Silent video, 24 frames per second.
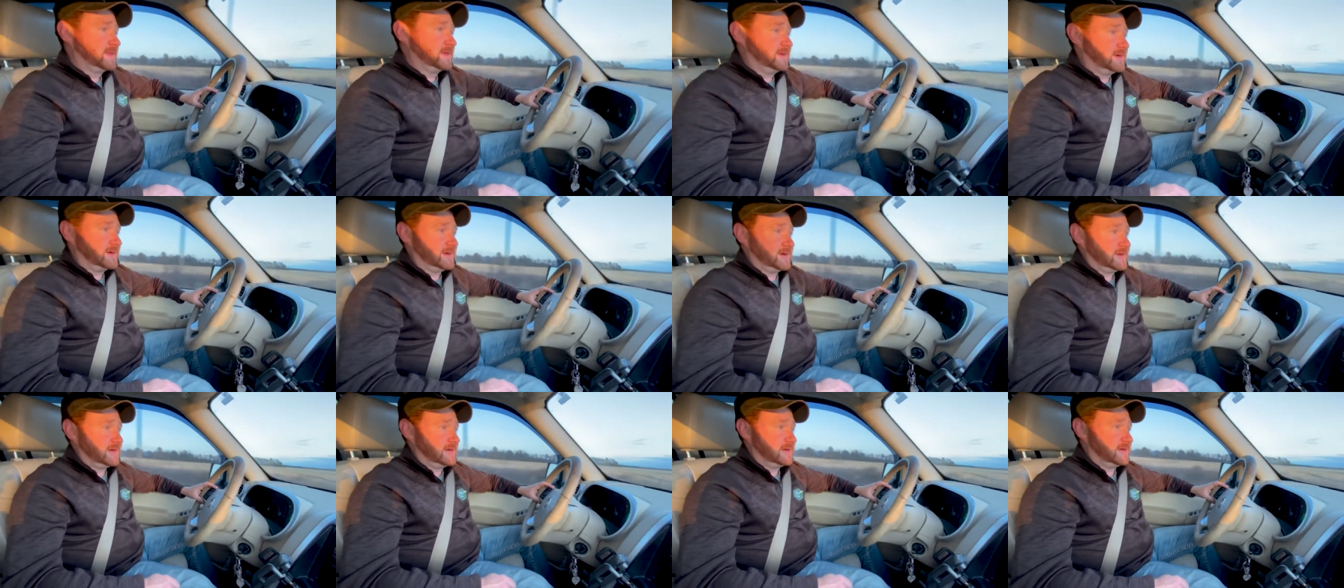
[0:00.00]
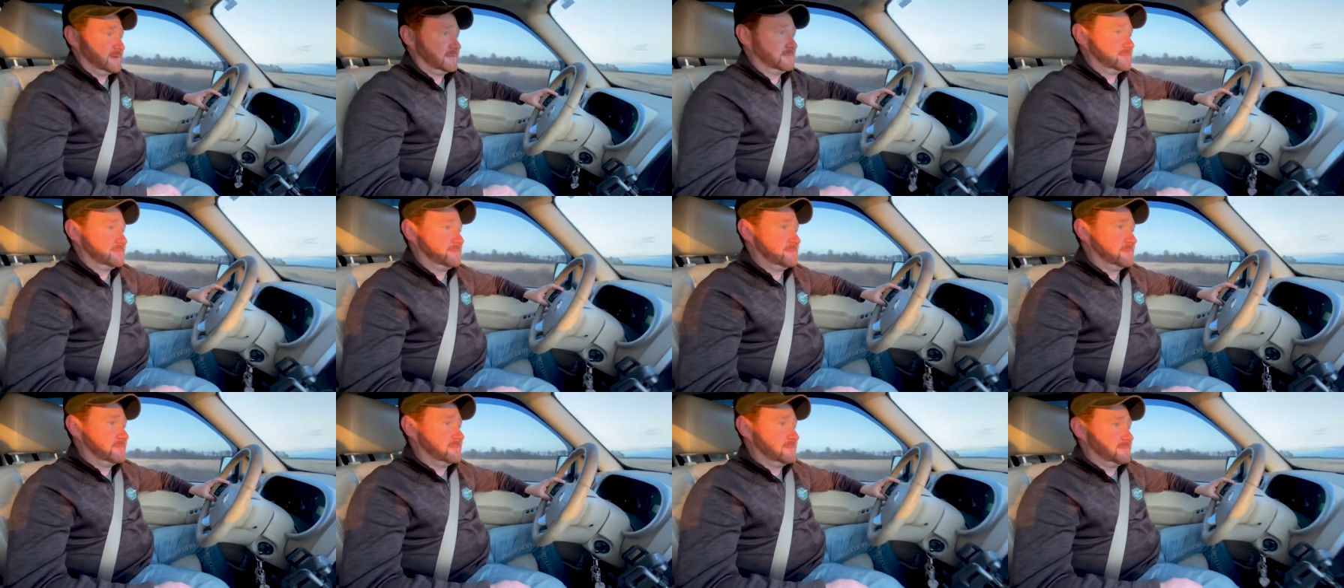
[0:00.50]
uh,
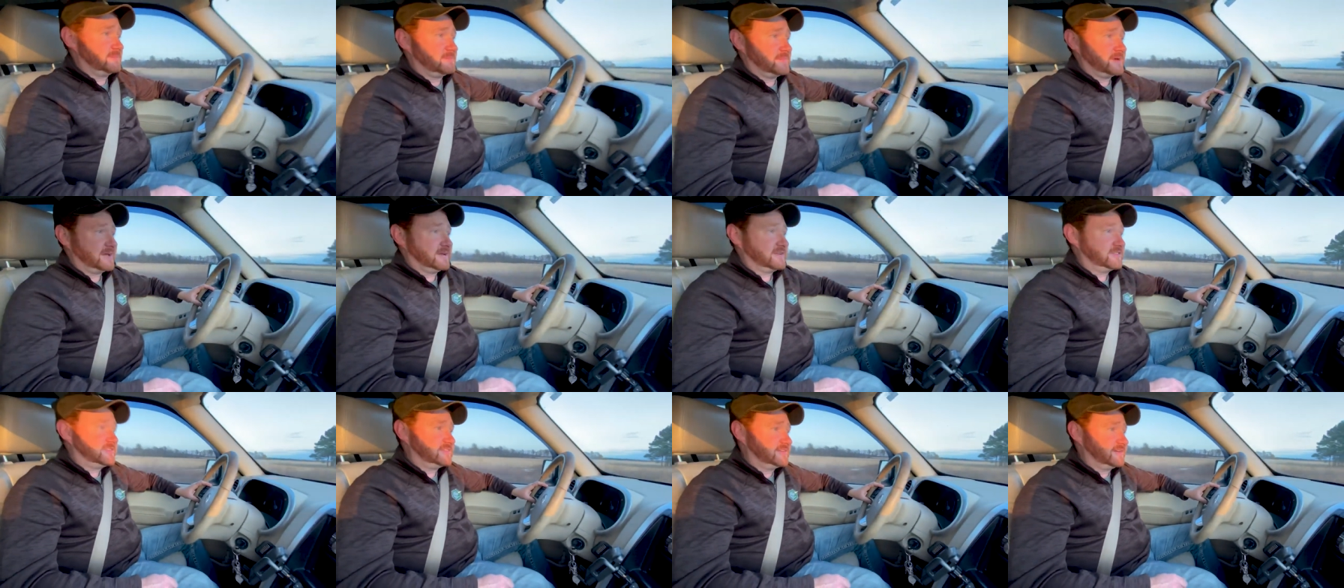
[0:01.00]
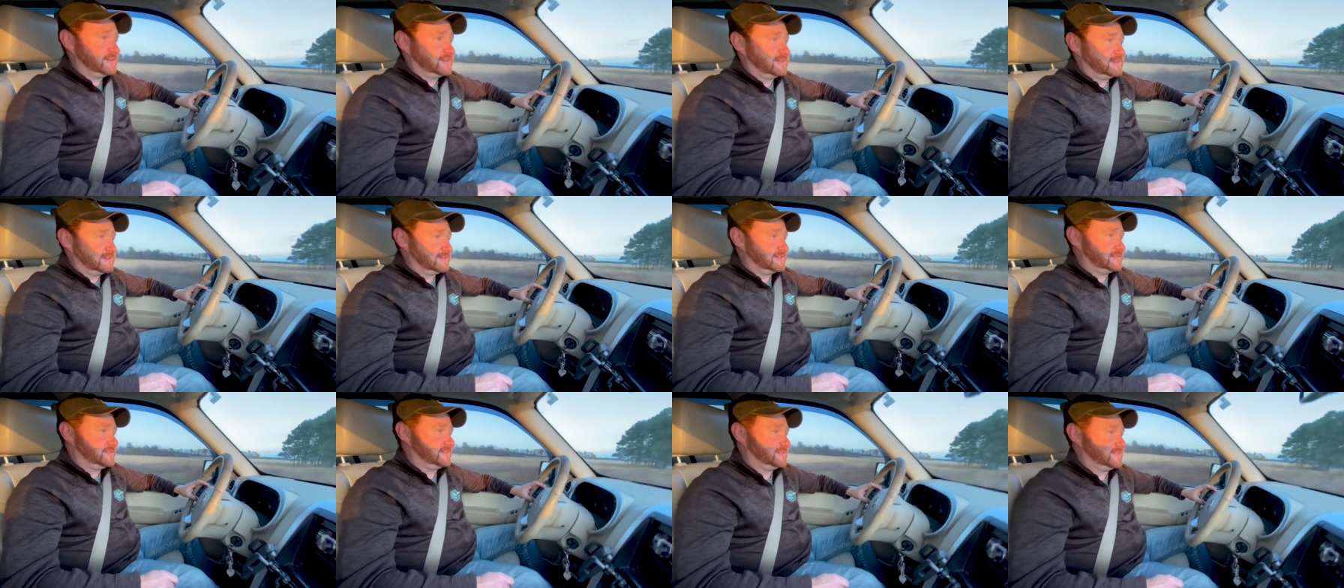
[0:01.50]
medicine
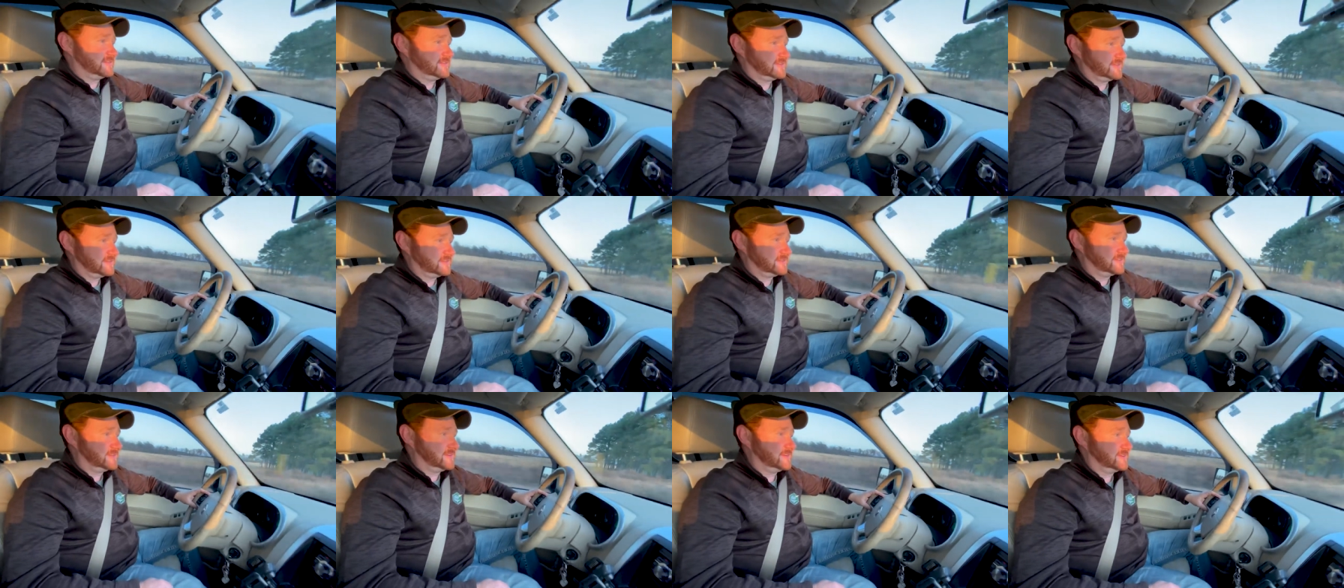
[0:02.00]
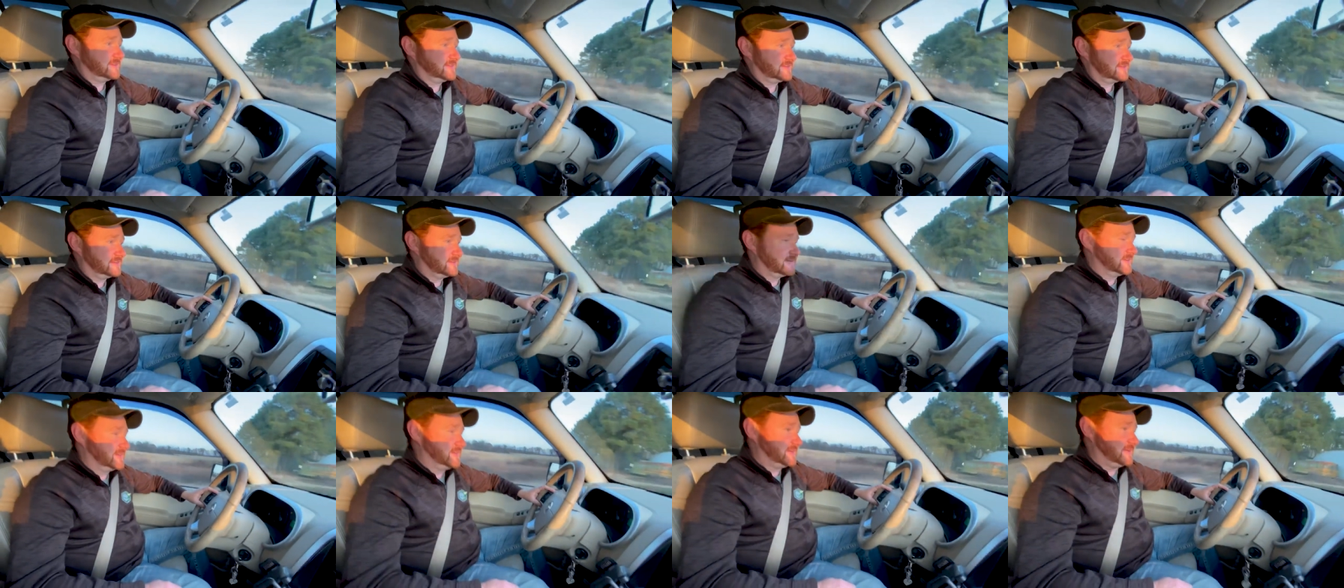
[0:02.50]
is is in a
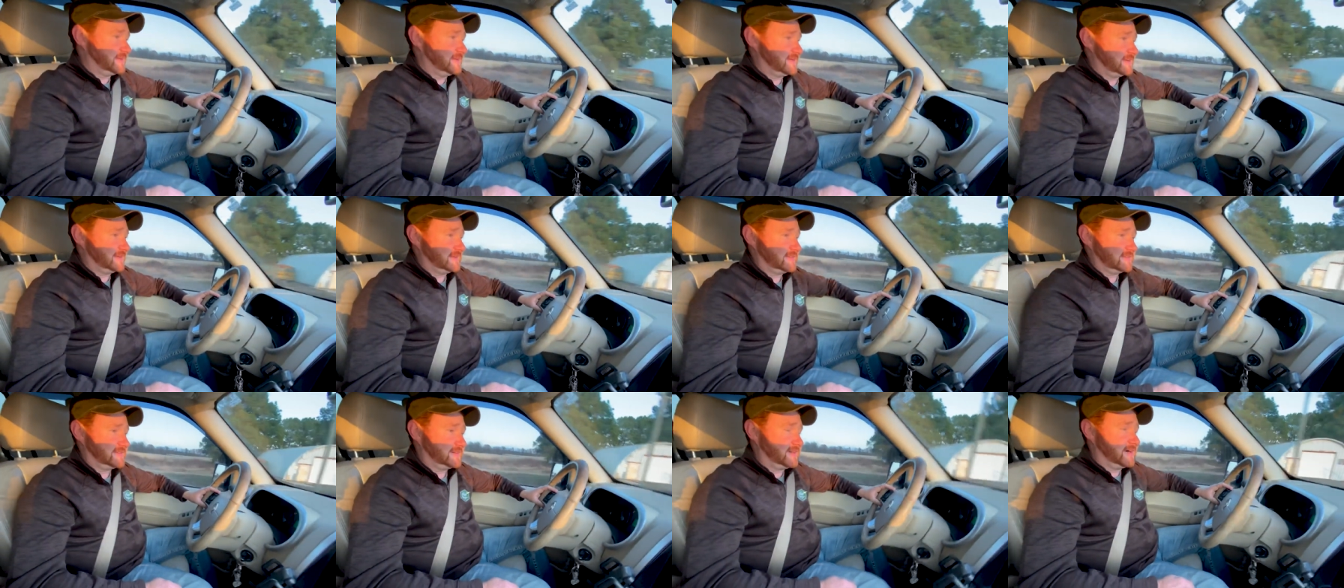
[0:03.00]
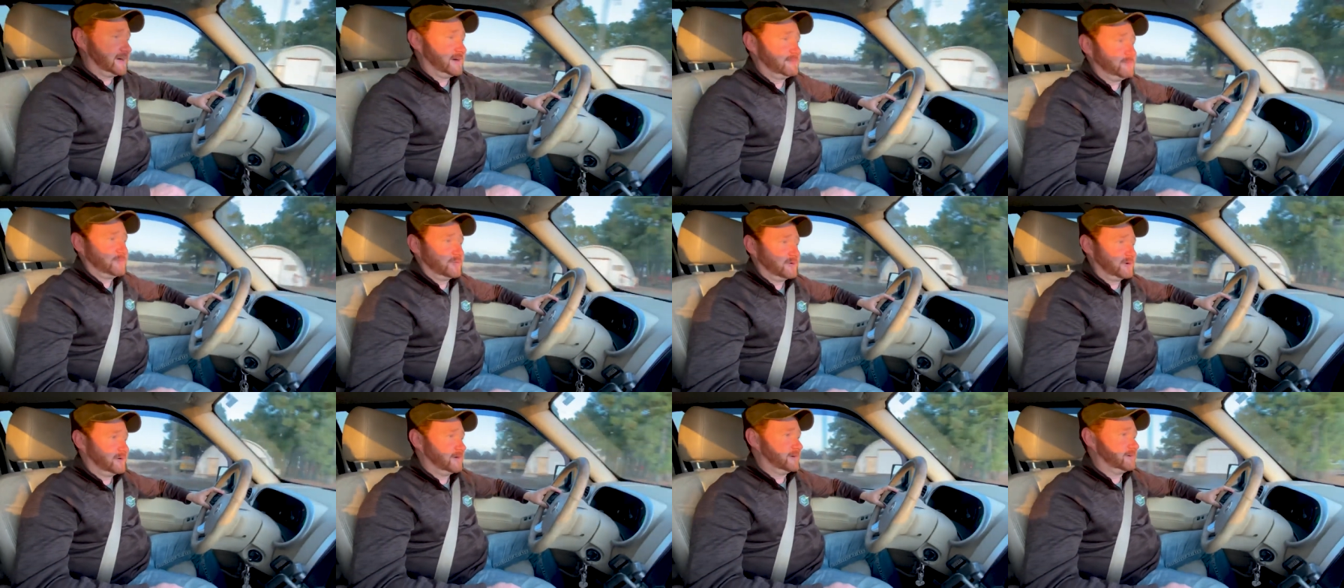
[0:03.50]
in a time
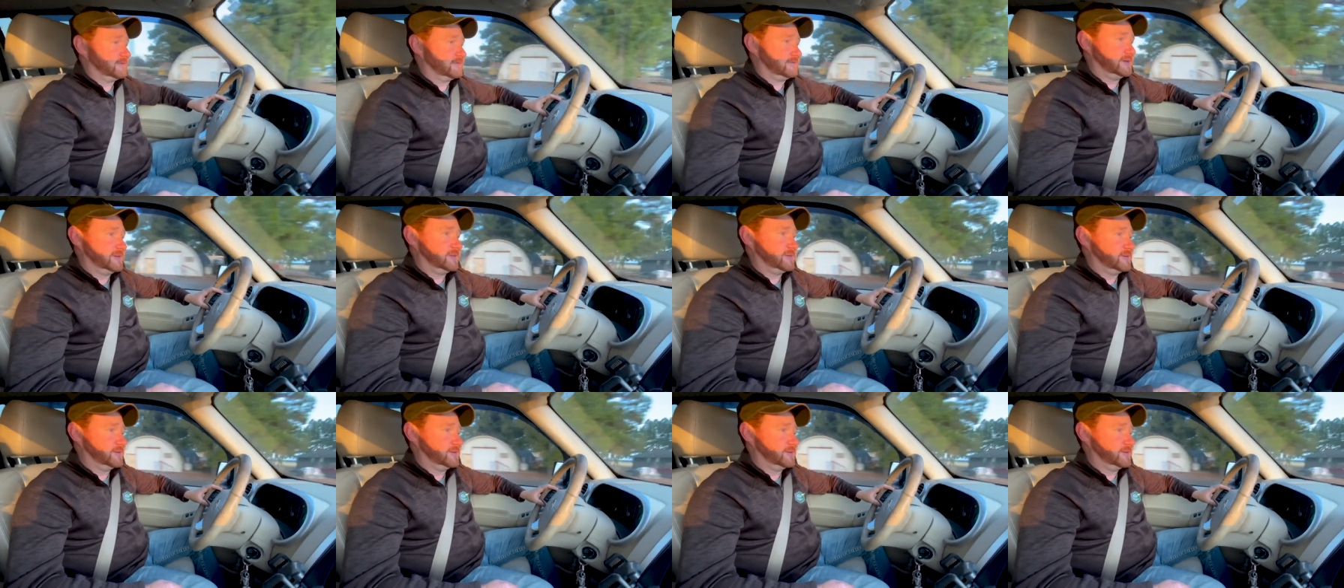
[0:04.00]
where you